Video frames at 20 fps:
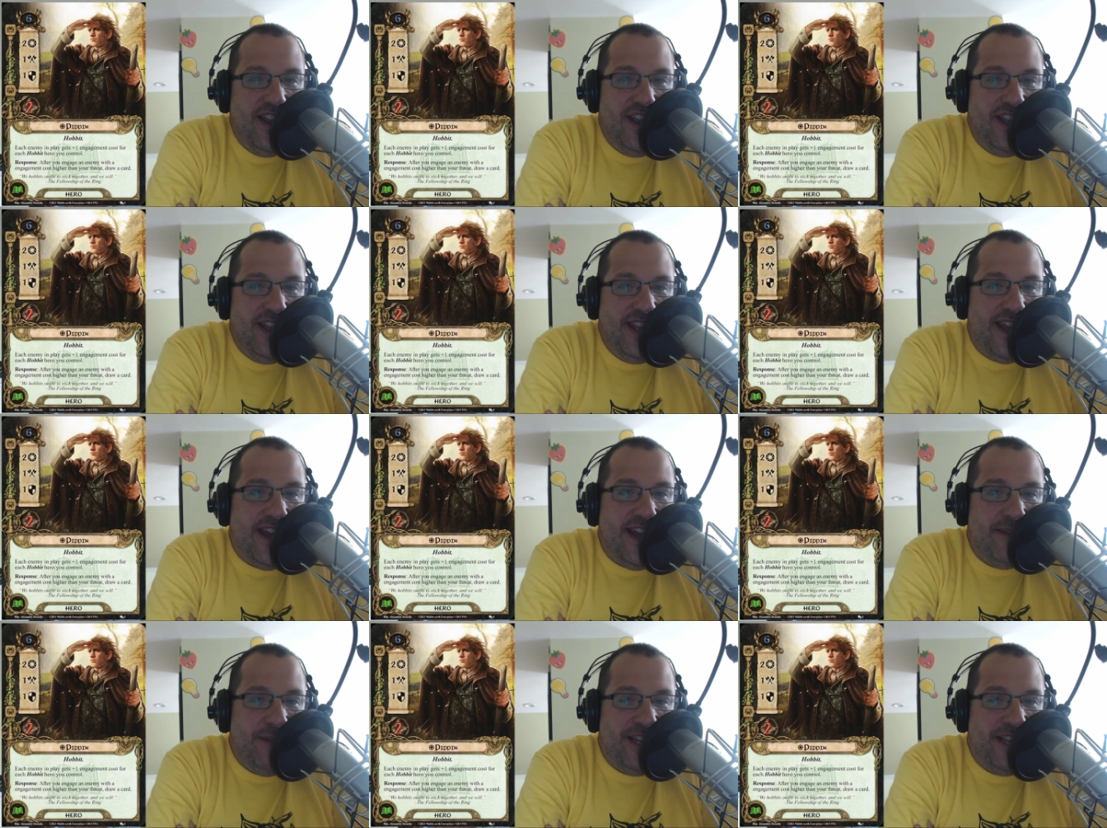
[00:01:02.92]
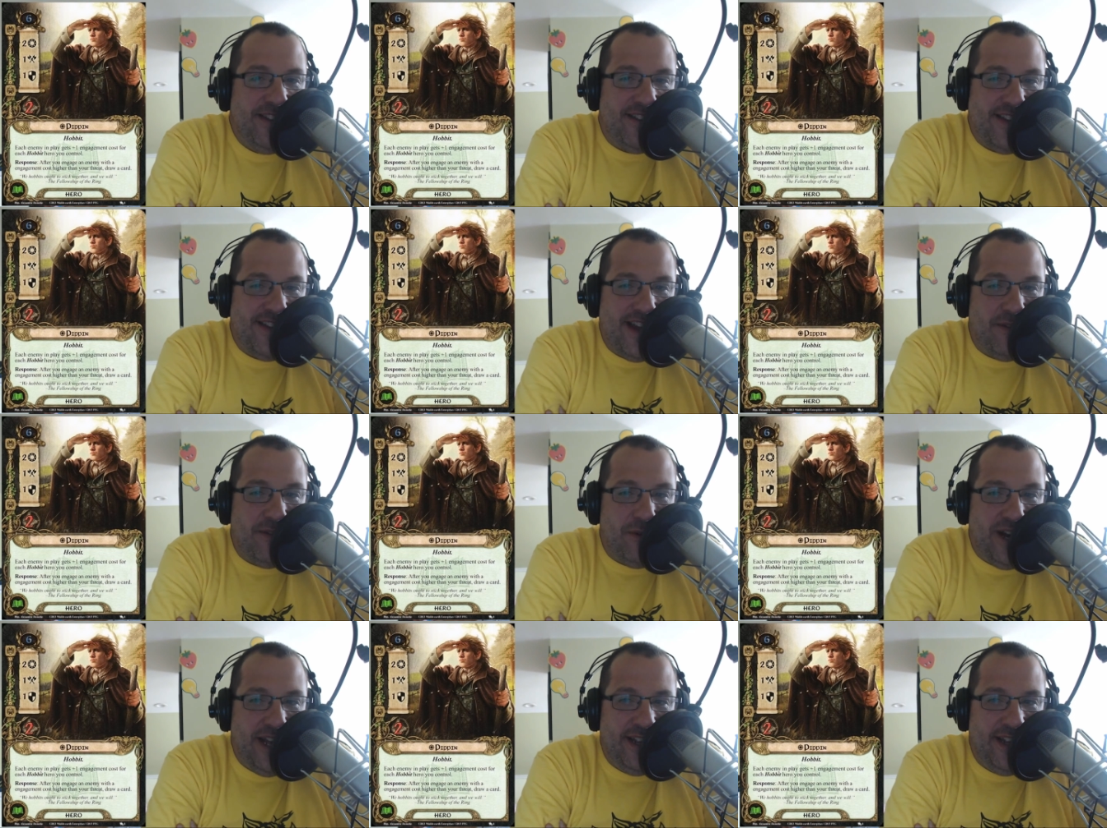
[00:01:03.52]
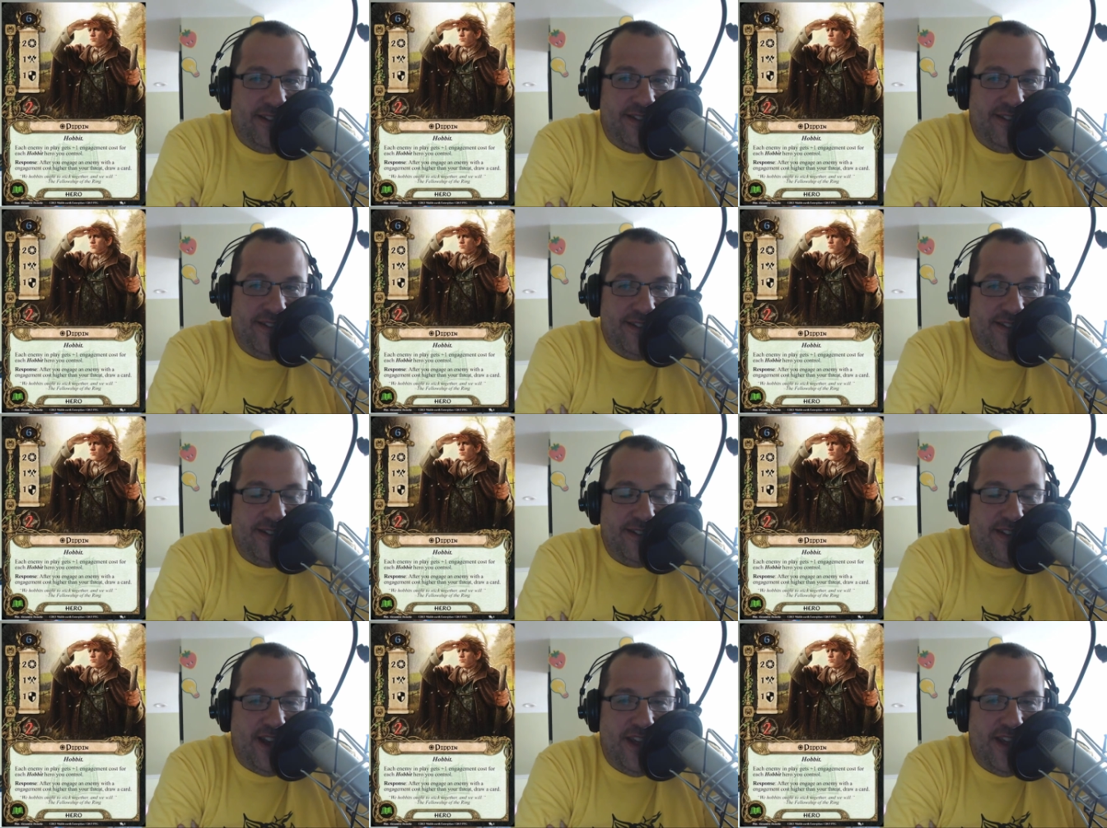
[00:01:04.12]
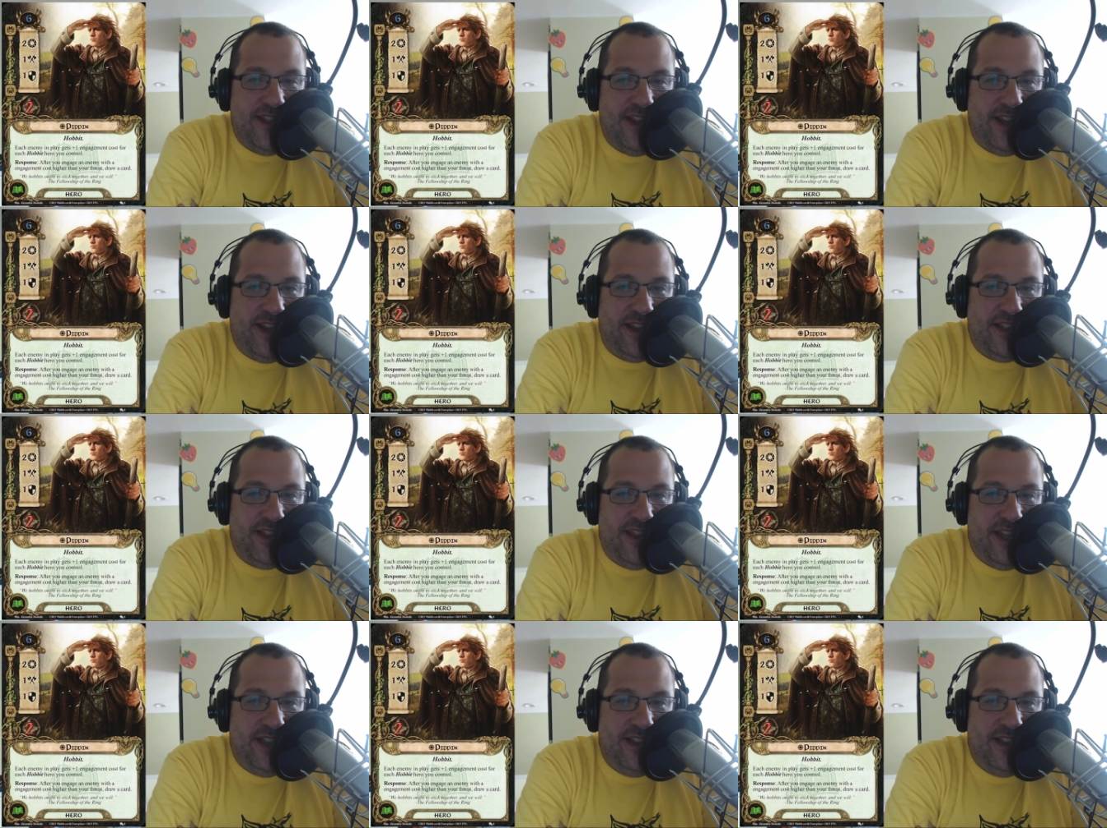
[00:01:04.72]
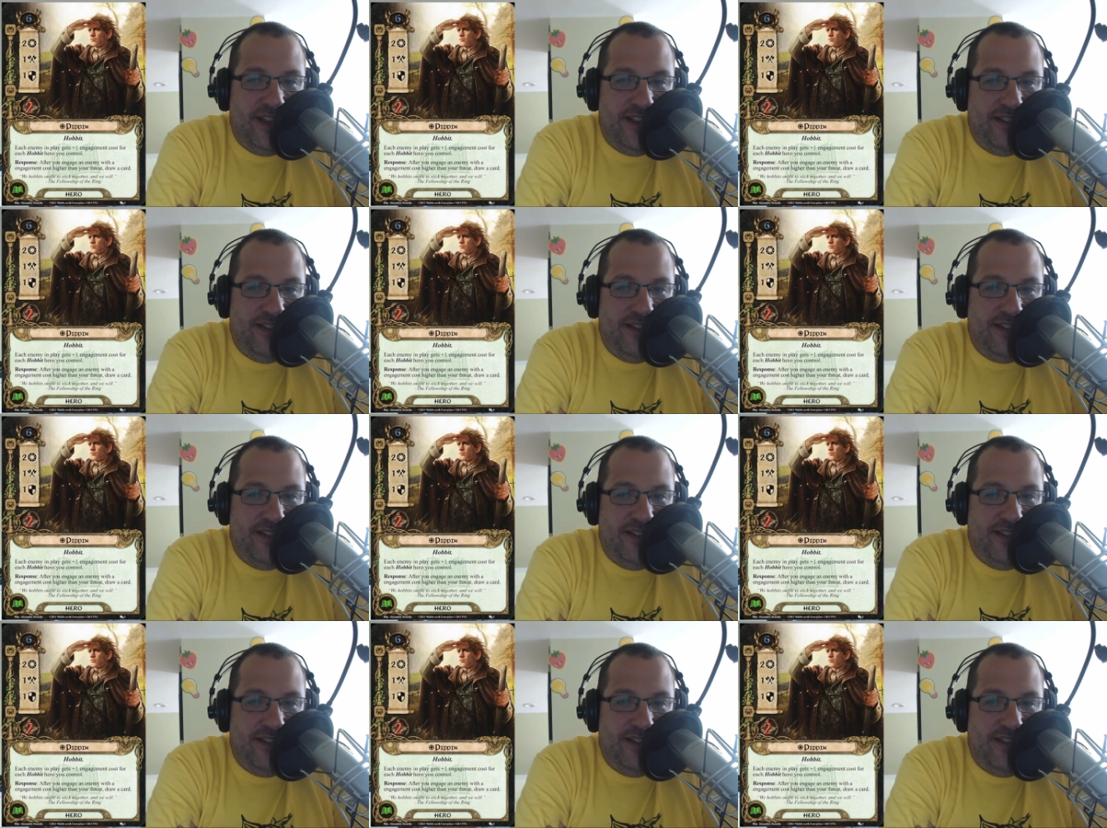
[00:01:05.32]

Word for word: yeah, I mean, stat wise, I think that